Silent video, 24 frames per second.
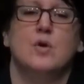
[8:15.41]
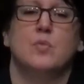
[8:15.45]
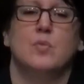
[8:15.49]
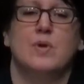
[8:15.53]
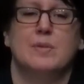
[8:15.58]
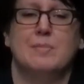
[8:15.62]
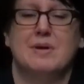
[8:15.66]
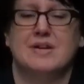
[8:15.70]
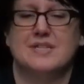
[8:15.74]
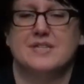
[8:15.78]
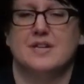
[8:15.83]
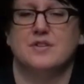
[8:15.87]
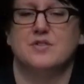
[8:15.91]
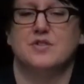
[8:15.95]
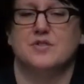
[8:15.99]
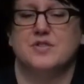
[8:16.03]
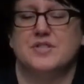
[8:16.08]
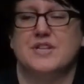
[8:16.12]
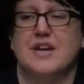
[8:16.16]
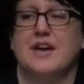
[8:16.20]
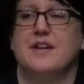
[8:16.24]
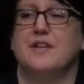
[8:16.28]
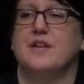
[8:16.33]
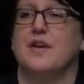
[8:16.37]
We must
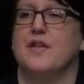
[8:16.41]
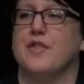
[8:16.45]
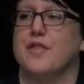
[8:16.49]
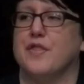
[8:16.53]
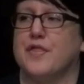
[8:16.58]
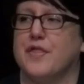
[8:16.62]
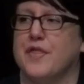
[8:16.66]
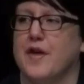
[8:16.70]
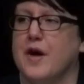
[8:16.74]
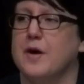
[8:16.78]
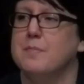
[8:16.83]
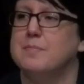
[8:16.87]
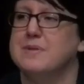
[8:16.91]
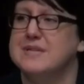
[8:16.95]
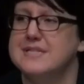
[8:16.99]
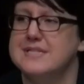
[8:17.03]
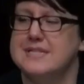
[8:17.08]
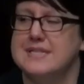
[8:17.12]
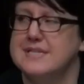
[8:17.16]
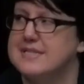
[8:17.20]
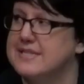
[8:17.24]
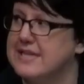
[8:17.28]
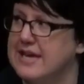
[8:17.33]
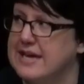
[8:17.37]
understand the
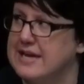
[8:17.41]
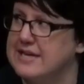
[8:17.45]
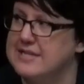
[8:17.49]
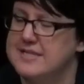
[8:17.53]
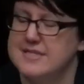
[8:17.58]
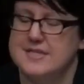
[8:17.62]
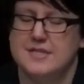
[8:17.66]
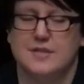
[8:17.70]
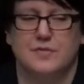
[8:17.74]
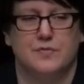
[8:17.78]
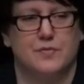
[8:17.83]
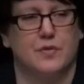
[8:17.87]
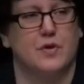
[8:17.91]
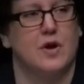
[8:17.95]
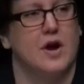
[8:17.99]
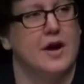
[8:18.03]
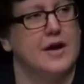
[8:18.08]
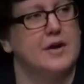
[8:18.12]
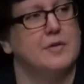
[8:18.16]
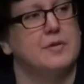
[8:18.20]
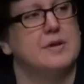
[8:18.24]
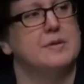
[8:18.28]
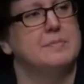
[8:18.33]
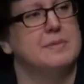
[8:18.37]
business case for
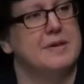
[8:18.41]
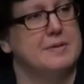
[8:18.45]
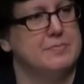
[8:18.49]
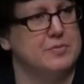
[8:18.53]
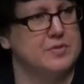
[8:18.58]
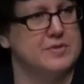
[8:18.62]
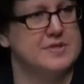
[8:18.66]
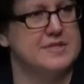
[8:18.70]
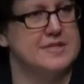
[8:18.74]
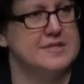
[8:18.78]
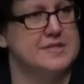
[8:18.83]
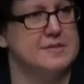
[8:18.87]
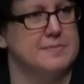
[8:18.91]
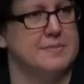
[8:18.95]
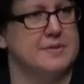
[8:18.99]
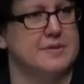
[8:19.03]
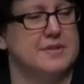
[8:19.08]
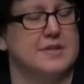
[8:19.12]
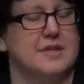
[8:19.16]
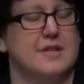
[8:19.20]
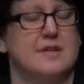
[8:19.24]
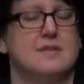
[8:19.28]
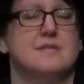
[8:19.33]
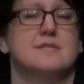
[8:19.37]
hiring people with
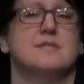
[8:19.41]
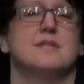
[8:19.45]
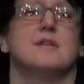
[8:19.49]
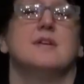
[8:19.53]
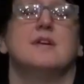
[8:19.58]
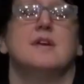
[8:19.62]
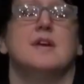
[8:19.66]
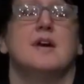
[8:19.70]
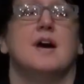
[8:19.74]
disabilities.